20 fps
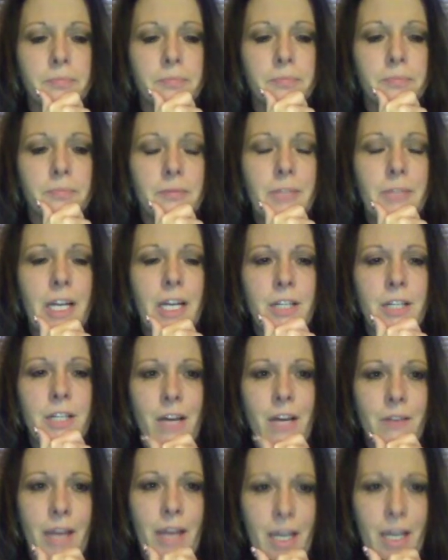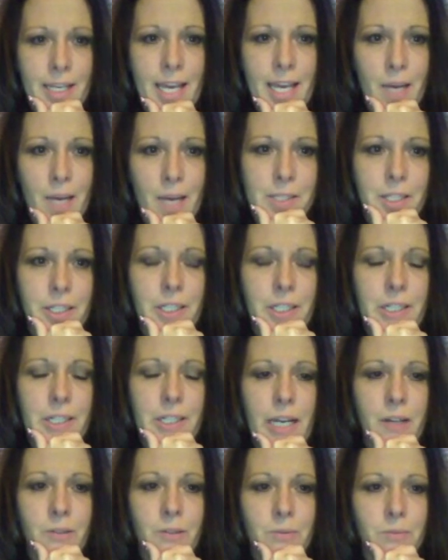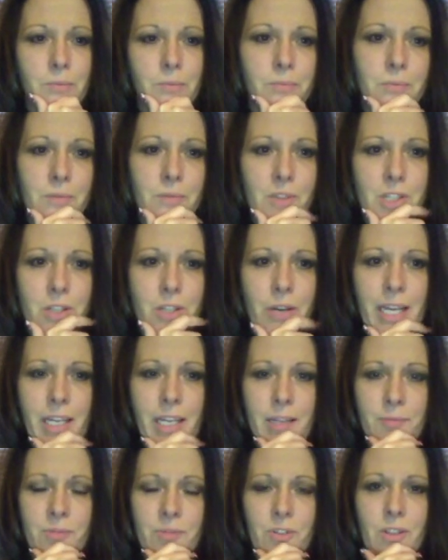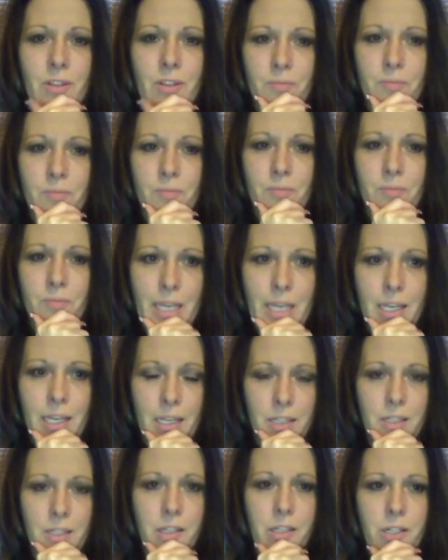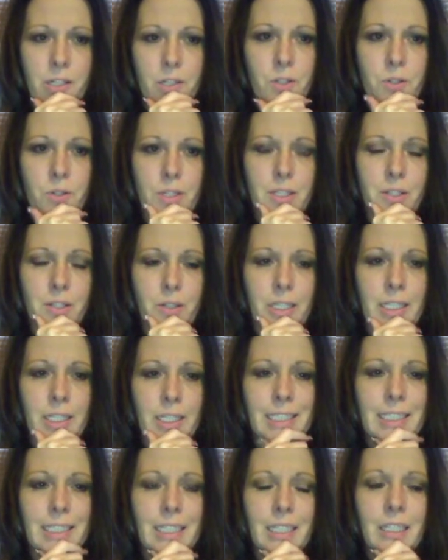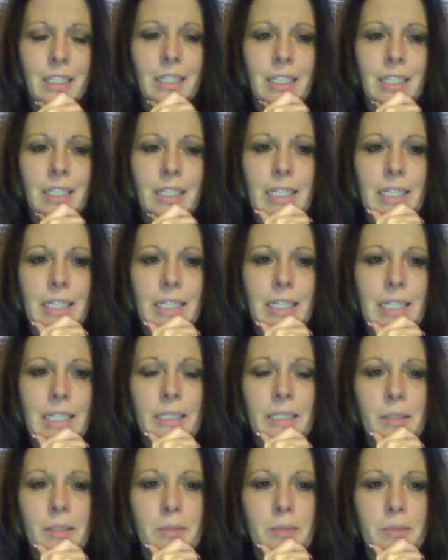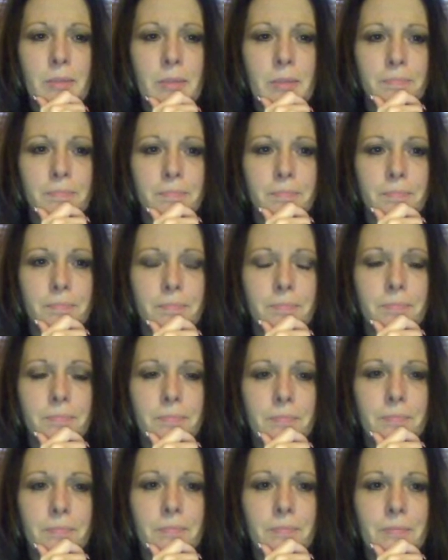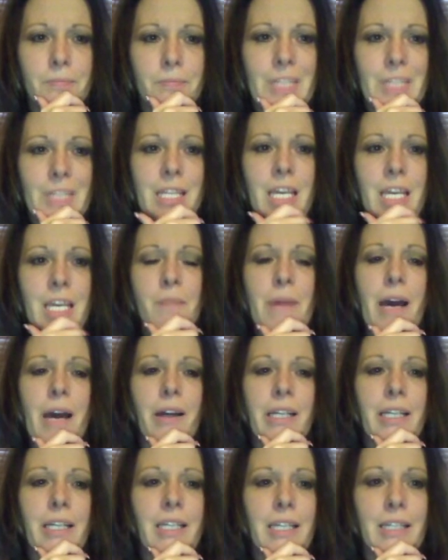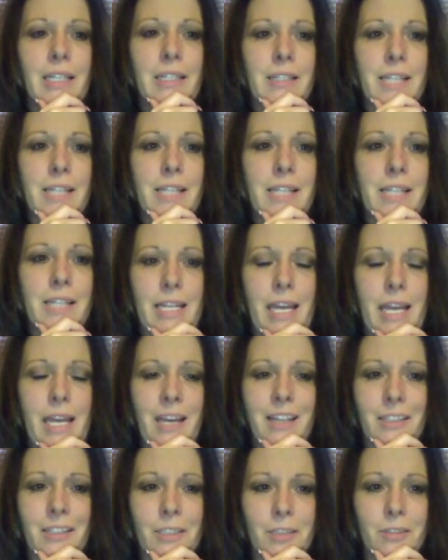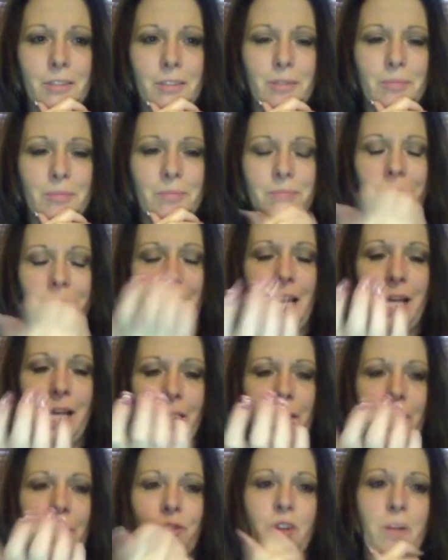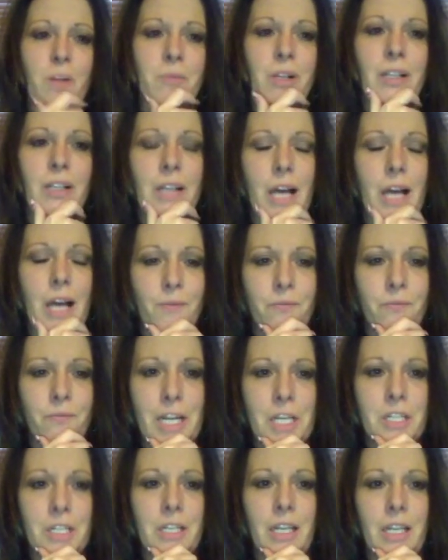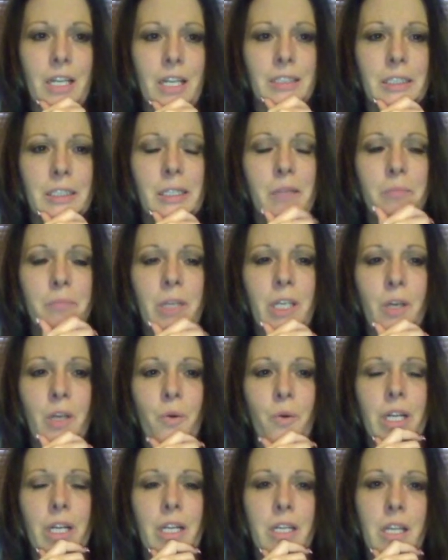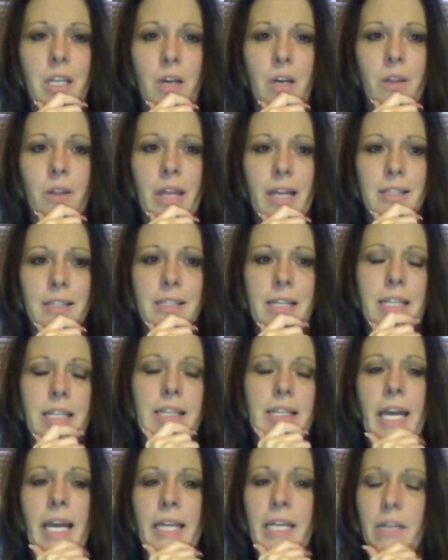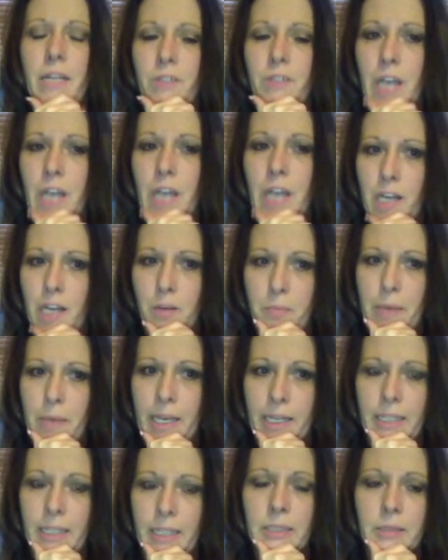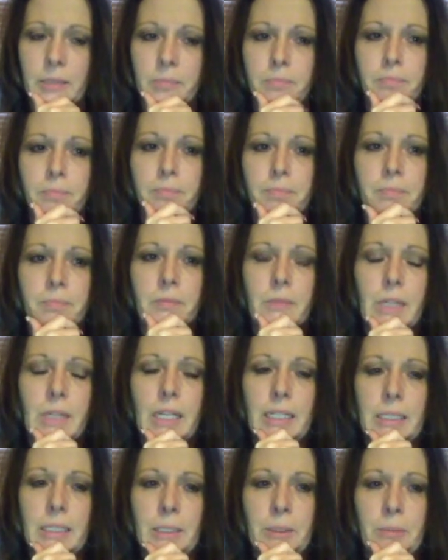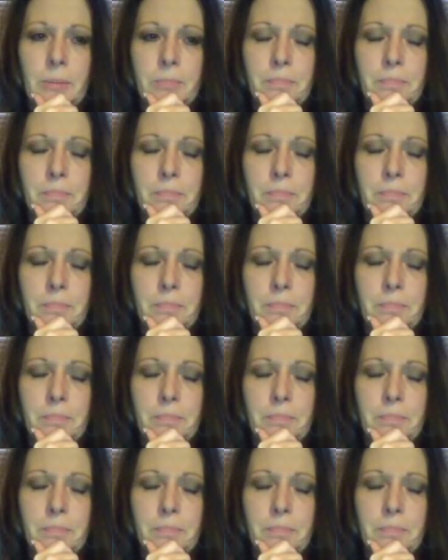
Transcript: I do have a handicap sticker now, so I can make it into the grocery store. Um, the thing about it is, like today, I look normal, I'm functioning, but you wouldn't know that Sunday I never got out of bed. Um,